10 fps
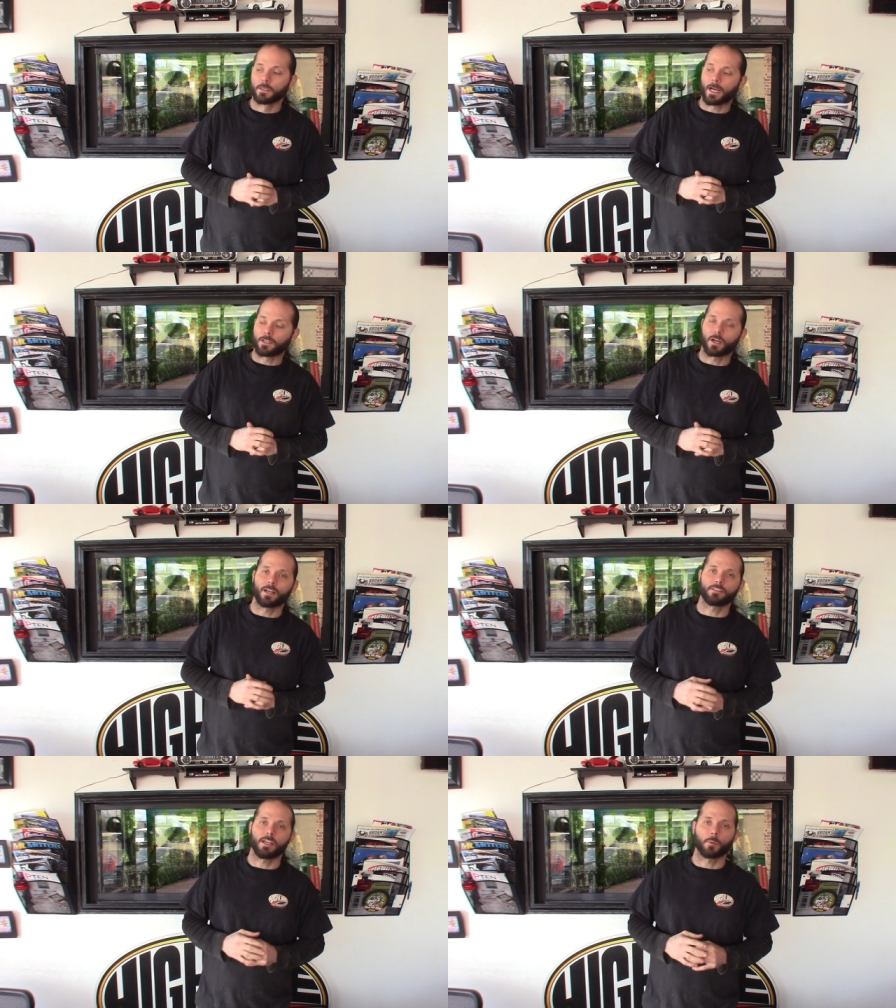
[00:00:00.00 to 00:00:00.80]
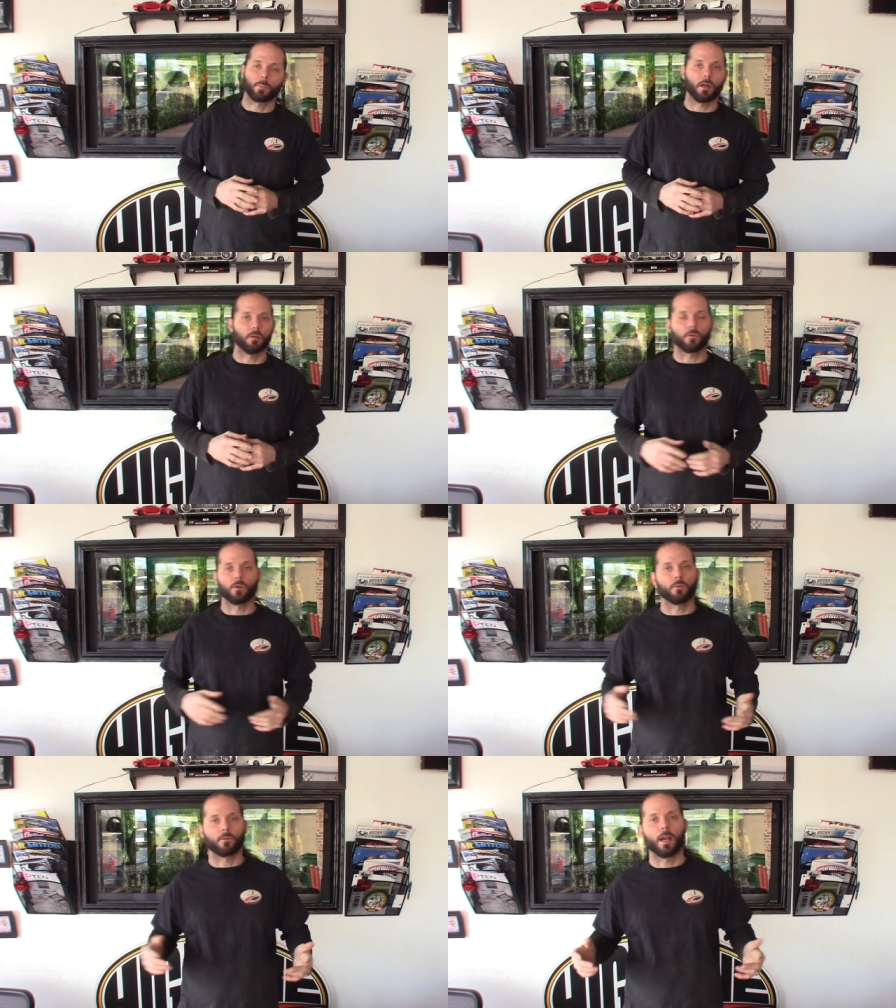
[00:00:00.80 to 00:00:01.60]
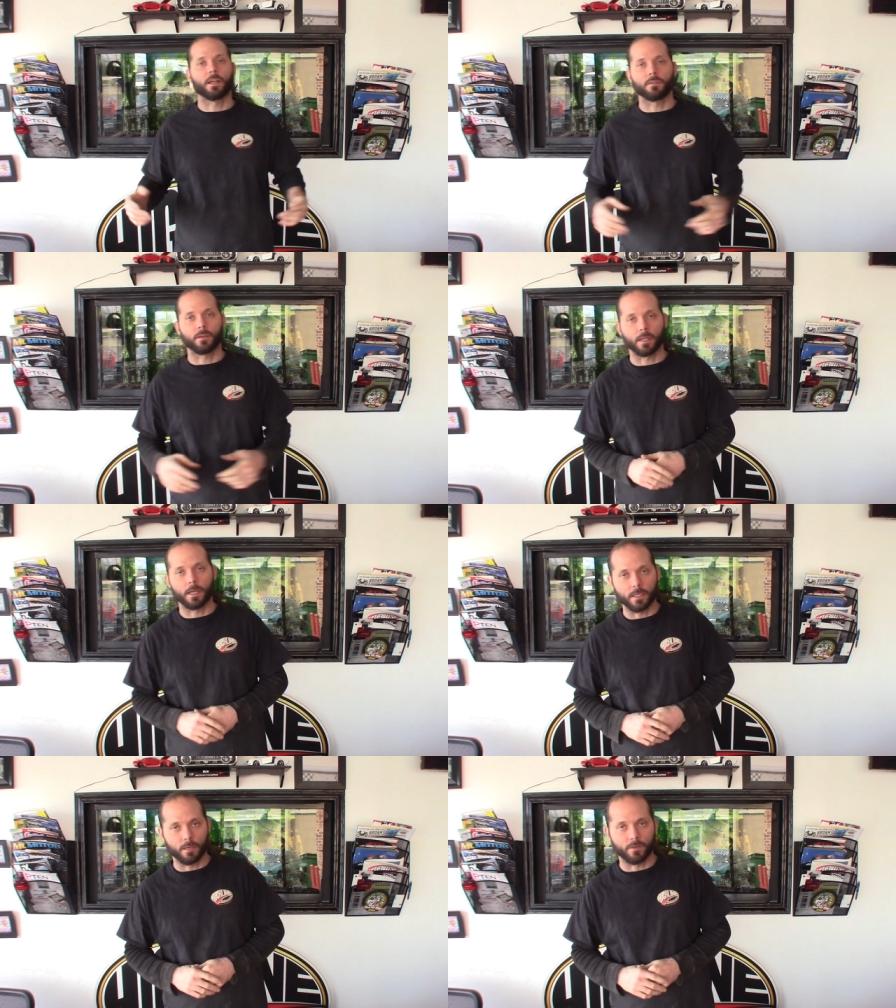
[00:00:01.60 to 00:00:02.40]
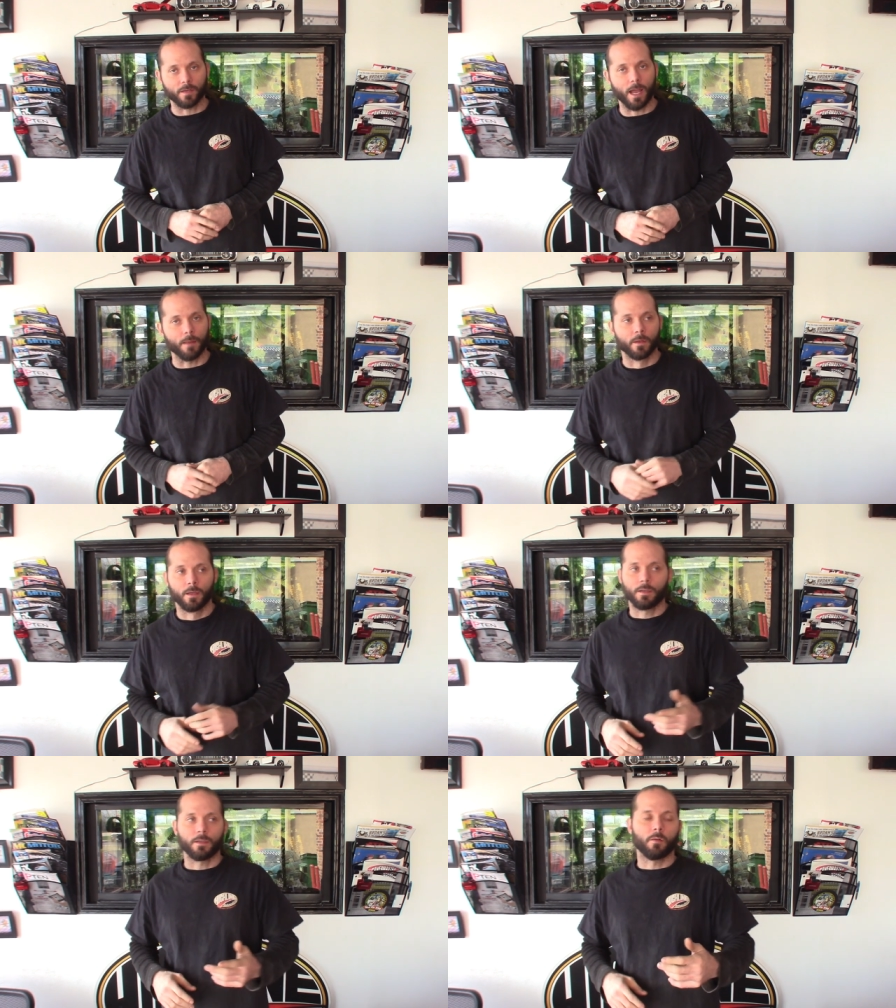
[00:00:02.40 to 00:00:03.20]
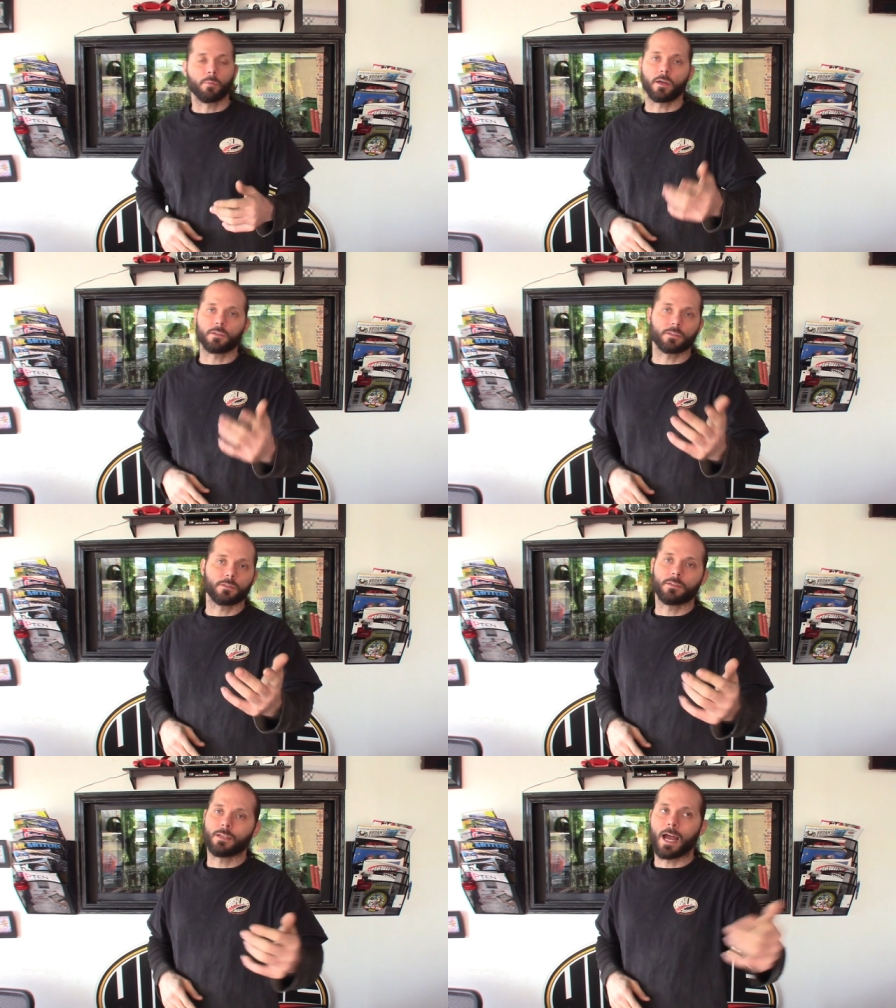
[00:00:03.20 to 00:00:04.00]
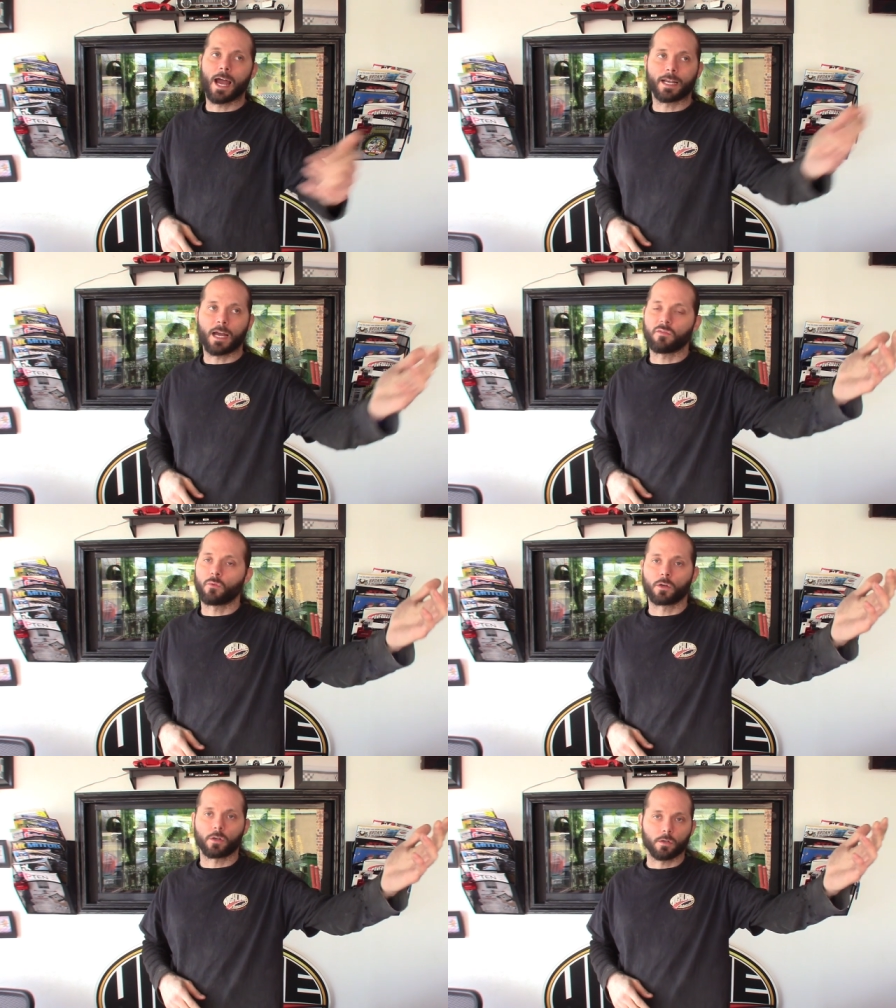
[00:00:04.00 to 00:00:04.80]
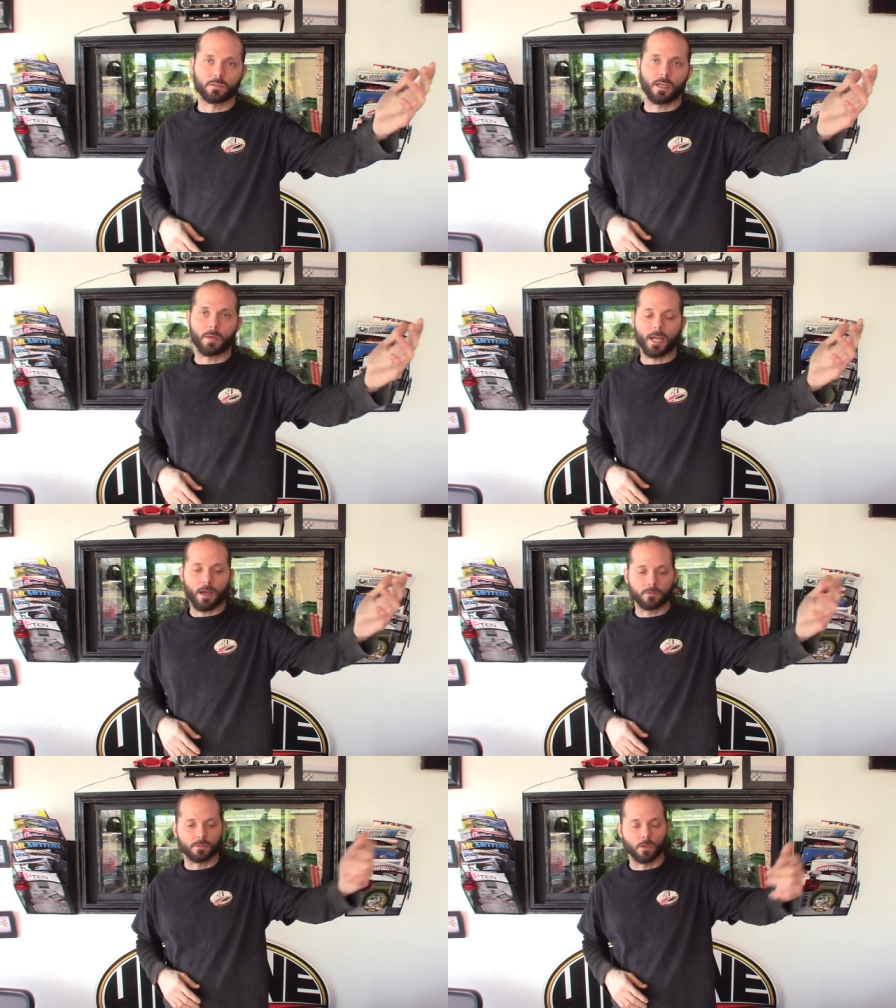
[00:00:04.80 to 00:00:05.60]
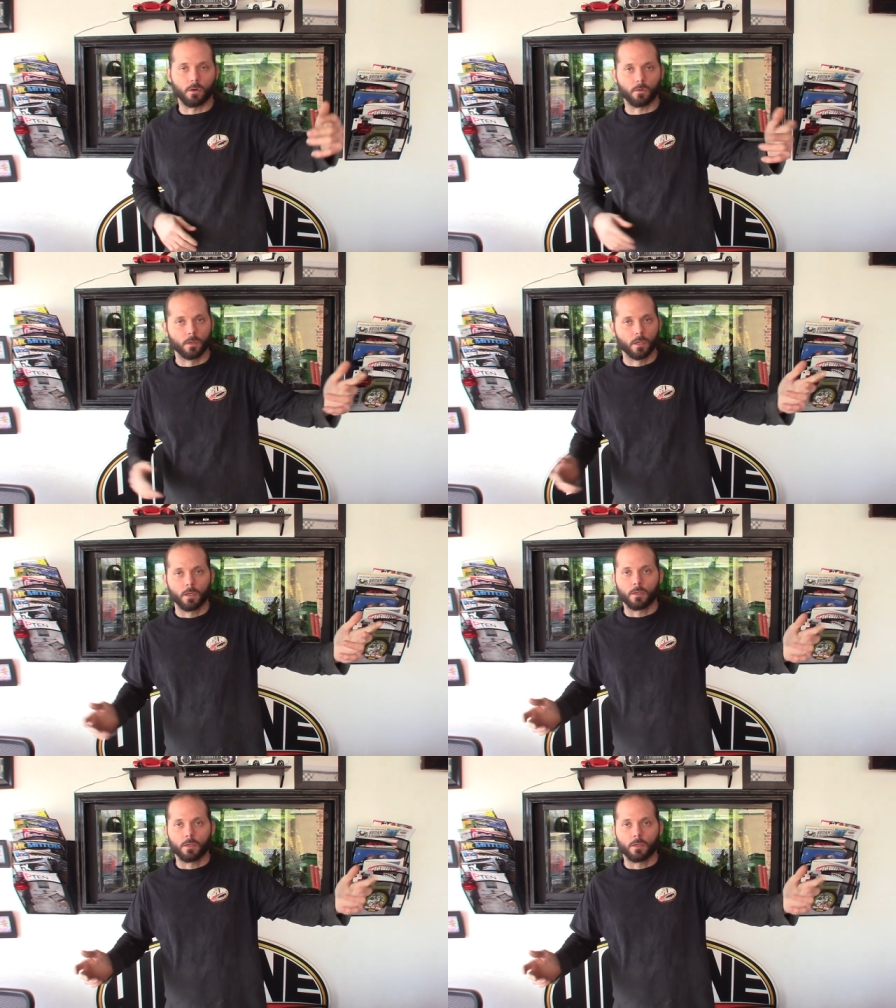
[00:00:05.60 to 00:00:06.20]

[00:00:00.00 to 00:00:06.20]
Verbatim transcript: I try to stay prepared for, for anything, any given time. You know, plus I got four girls at my house, so...